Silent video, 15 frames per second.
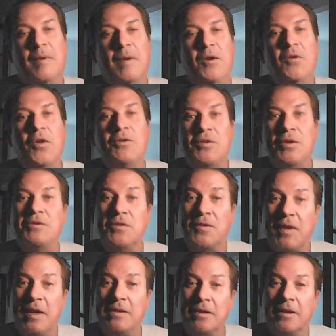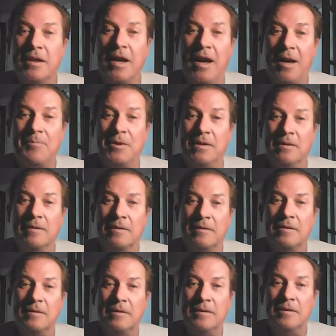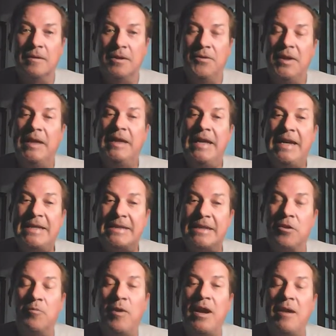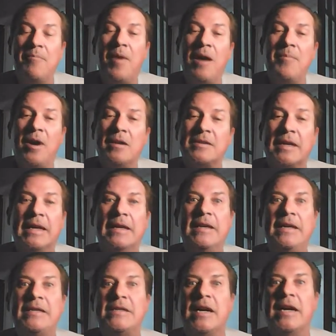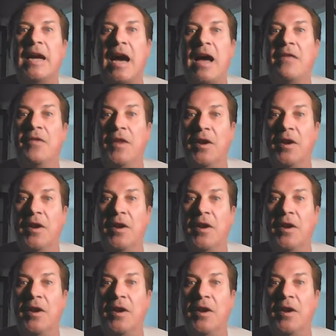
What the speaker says: those are things that are going to happen. At least the way in my mind, it's like at least I got